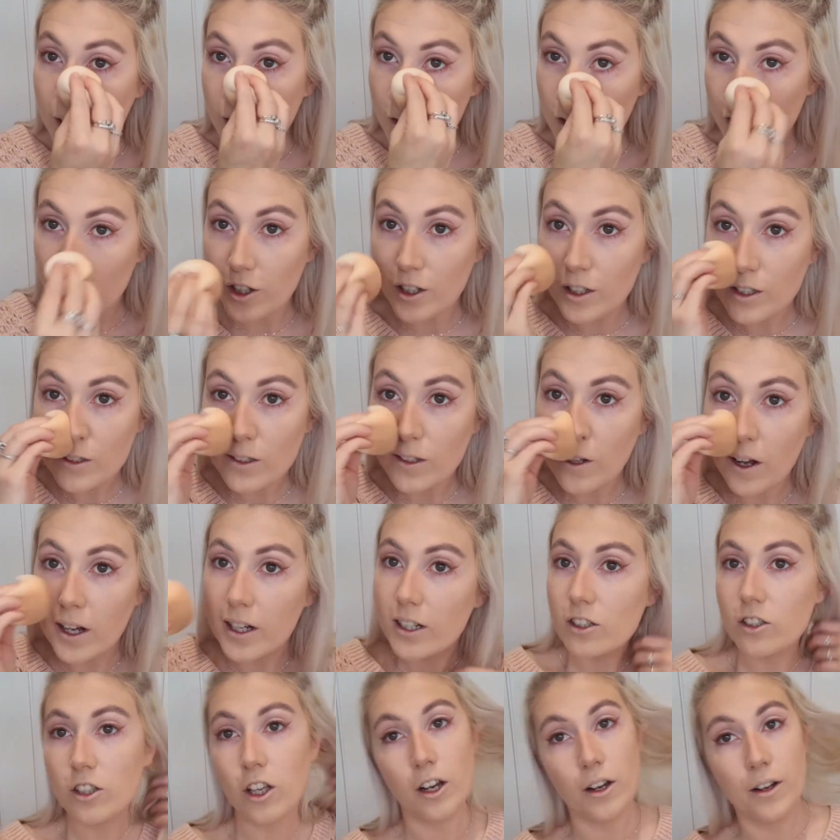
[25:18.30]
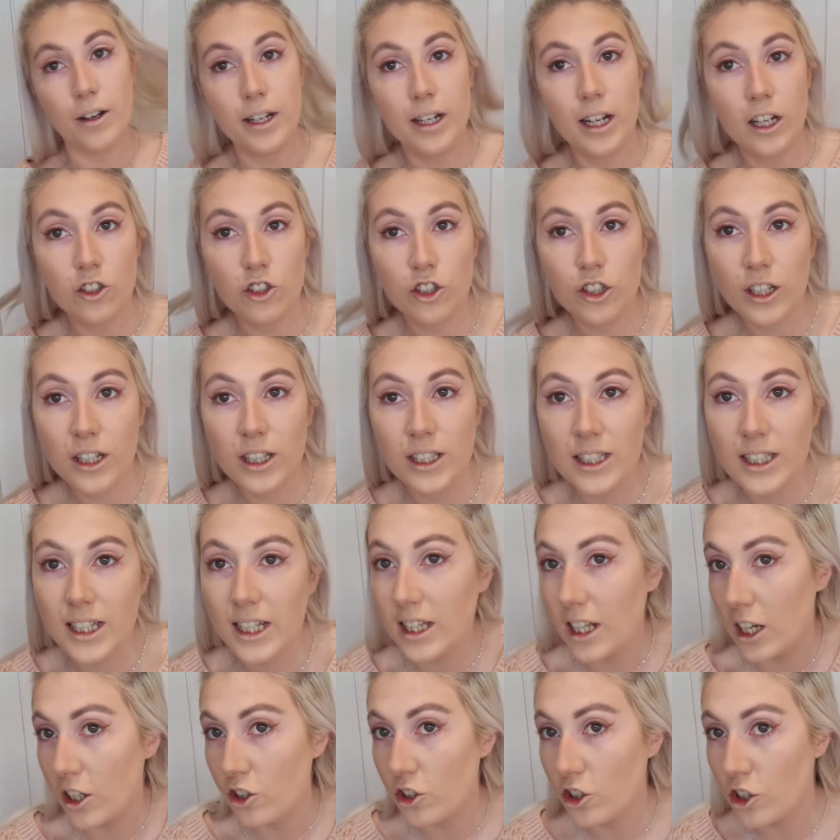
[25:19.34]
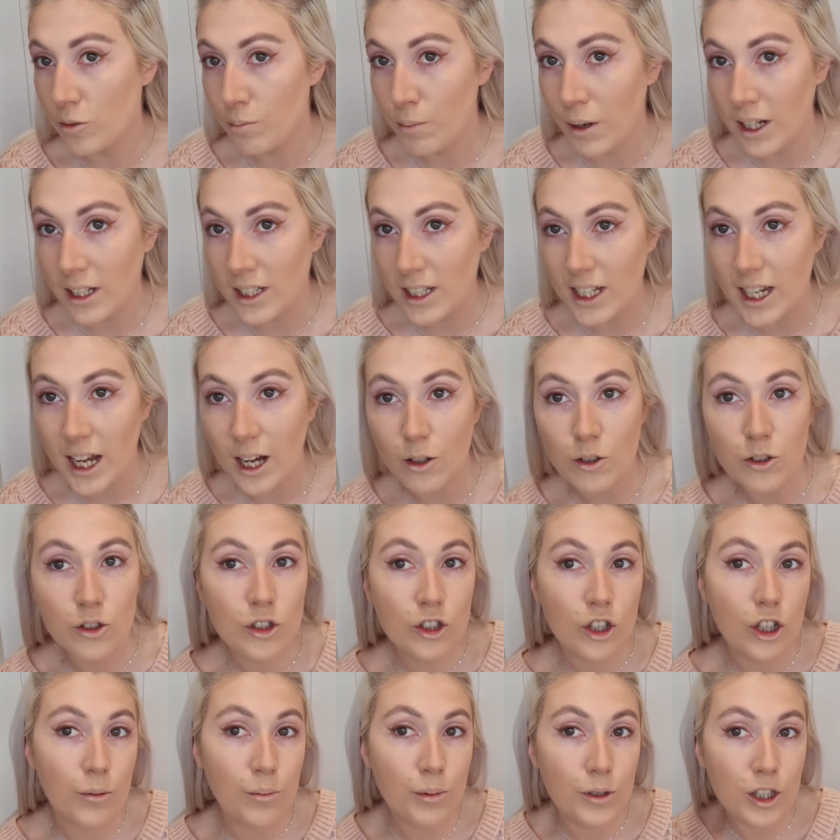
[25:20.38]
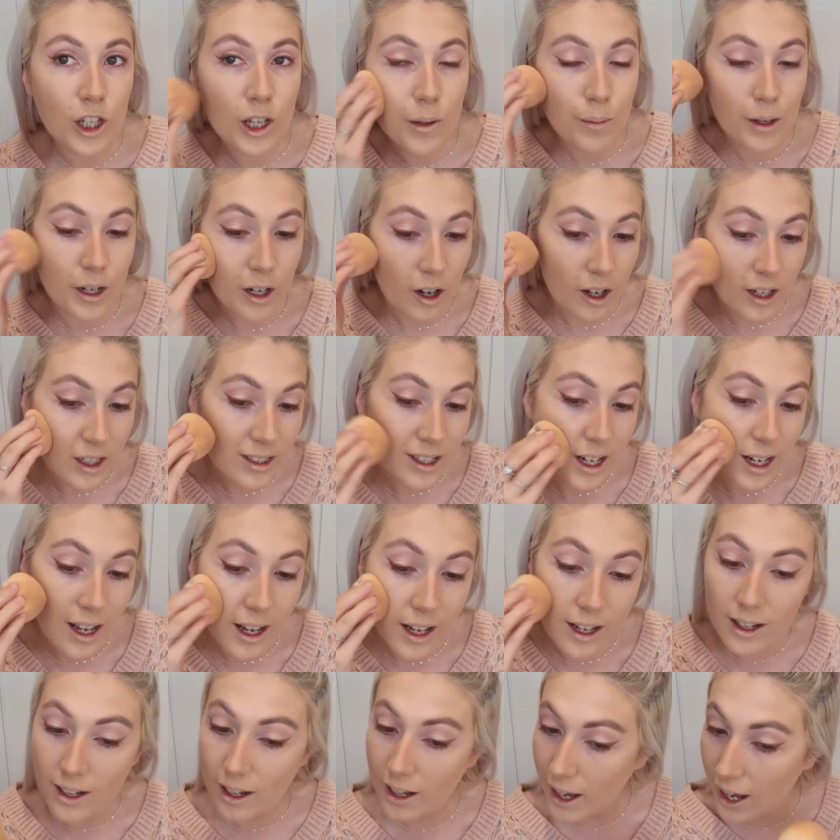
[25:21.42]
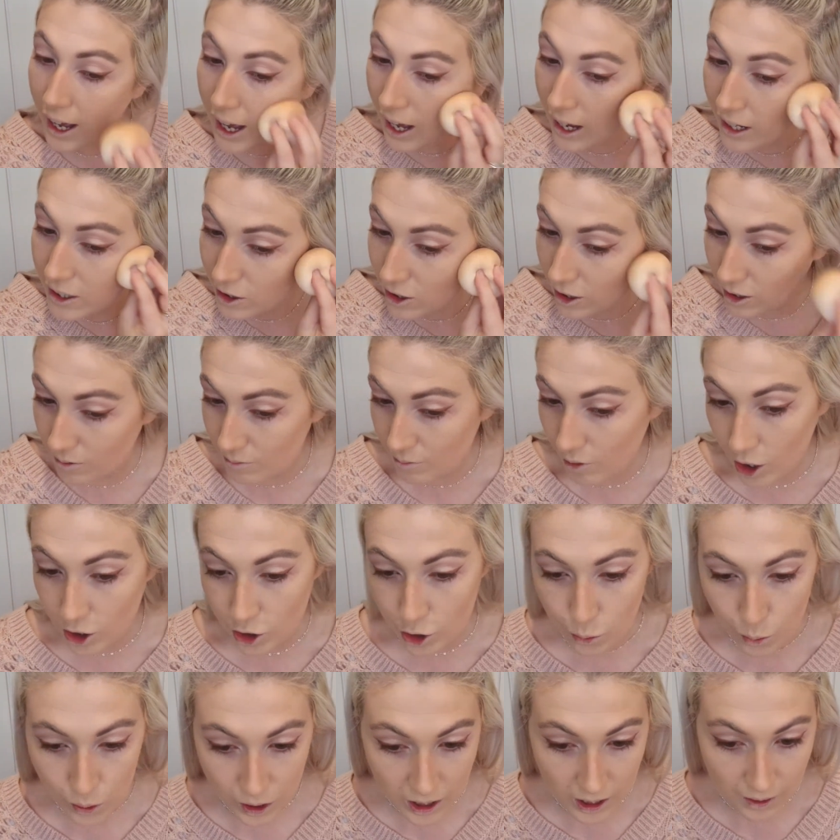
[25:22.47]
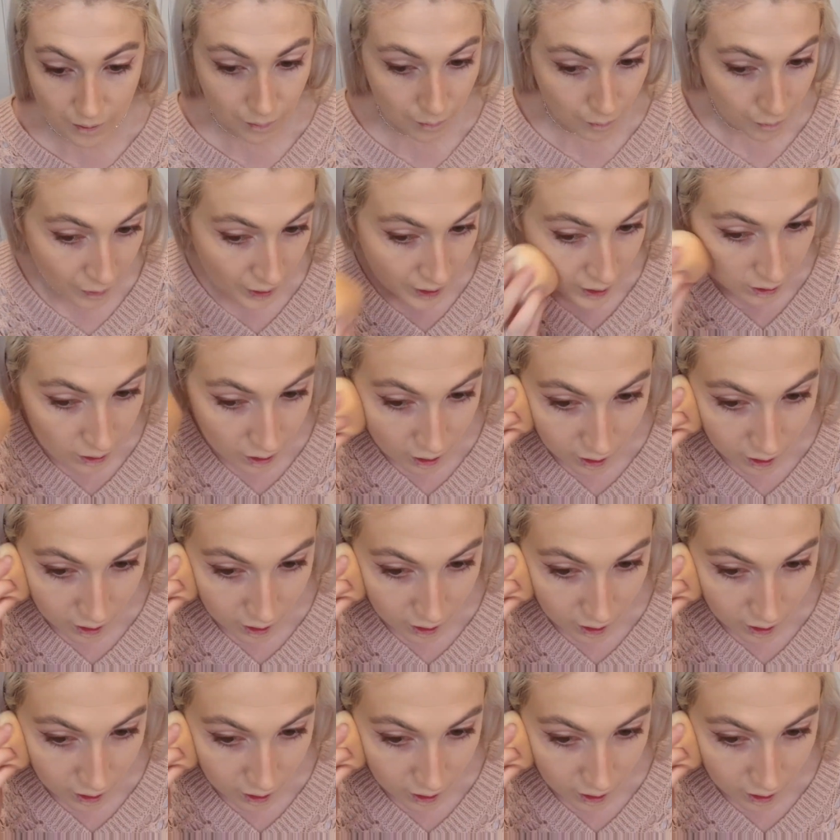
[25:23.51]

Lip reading: Just like so. And as you can see, that's just blended out super, super nicely. And like you wouldn't even think